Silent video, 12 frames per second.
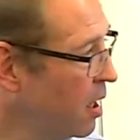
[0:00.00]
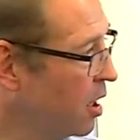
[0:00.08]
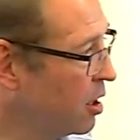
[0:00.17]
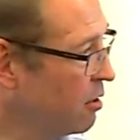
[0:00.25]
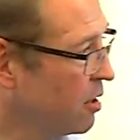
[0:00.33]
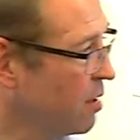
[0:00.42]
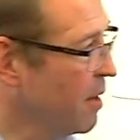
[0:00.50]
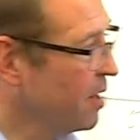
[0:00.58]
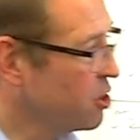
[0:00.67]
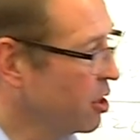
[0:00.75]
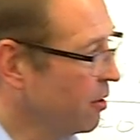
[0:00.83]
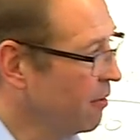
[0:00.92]
And you can
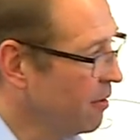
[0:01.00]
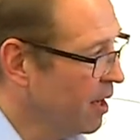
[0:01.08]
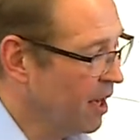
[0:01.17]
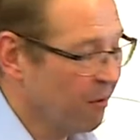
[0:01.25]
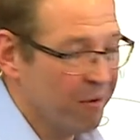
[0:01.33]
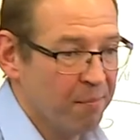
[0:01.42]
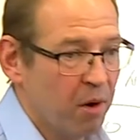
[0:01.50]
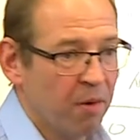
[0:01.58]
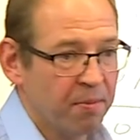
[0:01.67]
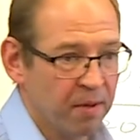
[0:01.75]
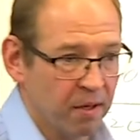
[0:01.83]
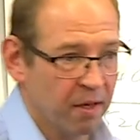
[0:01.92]
imagine how
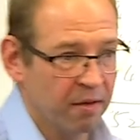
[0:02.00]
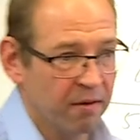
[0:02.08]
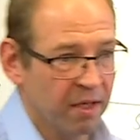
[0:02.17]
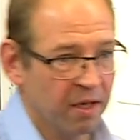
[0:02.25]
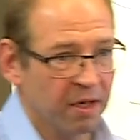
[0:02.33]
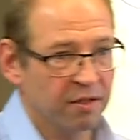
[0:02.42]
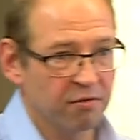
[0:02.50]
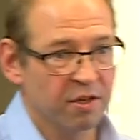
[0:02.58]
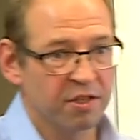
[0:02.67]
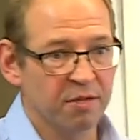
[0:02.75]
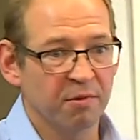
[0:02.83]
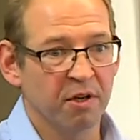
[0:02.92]
unpopular an
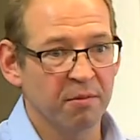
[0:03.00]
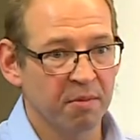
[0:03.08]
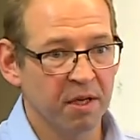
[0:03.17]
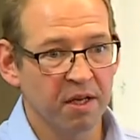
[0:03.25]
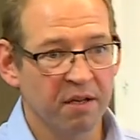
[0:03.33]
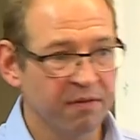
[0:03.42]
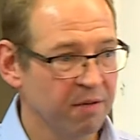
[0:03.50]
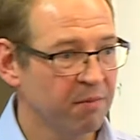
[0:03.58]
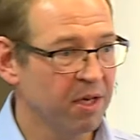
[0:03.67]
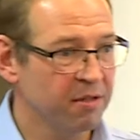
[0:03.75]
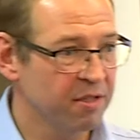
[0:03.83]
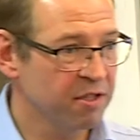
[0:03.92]
underwriter might be if he'd
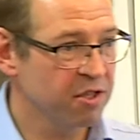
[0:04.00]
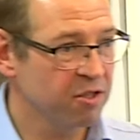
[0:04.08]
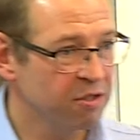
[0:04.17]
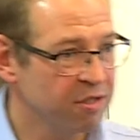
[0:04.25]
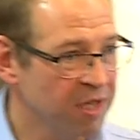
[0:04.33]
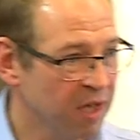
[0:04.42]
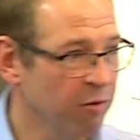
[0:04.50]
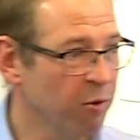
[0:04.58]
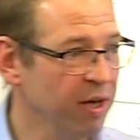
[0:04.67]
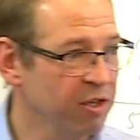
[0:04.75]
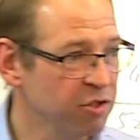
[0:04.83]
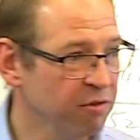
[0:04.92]
made the decision to give
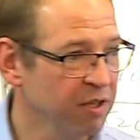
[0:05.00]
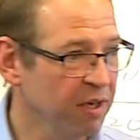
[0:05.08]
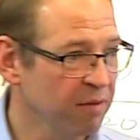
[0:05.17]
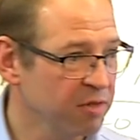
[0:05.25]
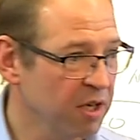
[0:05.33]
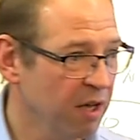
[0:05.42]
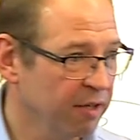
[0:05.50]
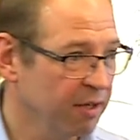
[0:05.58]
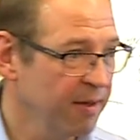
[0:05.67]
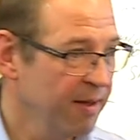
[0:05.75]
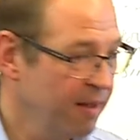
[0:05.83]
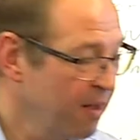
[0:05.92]
away joint names cover
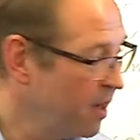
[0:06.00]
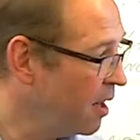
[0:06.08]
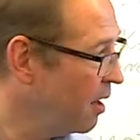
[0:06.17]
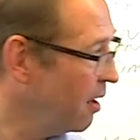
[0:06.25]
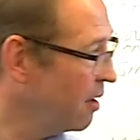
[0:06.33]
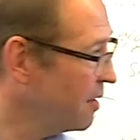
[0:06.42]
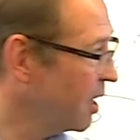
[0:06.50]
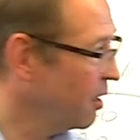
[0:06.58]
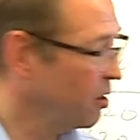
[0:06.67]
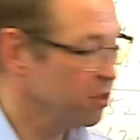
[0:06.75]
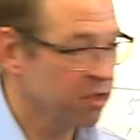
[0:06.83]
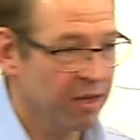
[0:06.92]
uh, and then a
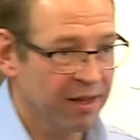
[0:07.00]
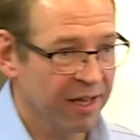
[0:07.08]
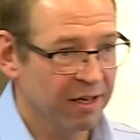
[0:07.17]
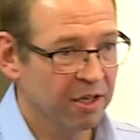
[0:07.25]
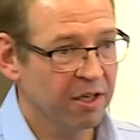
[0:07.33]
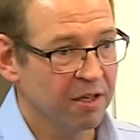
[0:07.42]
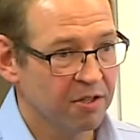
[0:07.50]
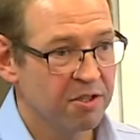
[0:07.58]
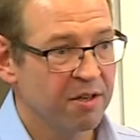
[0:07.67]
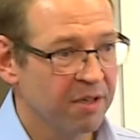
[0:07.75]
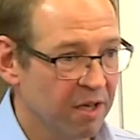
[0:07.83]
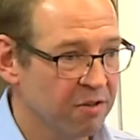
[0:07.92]
loss like that occurs.
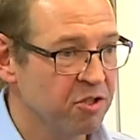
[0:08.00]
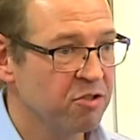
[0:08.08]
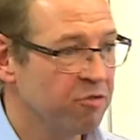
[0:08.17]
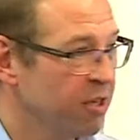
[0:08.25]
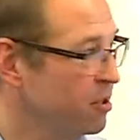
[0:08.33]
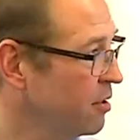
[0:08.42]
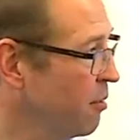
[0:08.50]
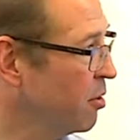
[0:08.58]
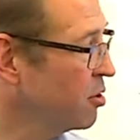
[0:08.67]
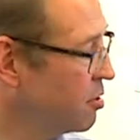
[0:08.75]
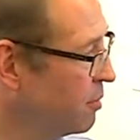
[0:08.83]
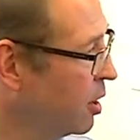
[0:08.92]
goes straight on their
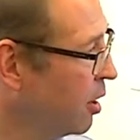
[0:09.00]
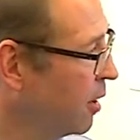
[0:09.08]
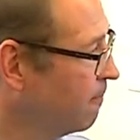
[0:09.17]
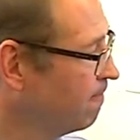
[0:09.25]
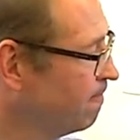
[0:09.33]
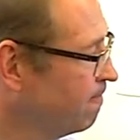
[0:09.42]
bottom line.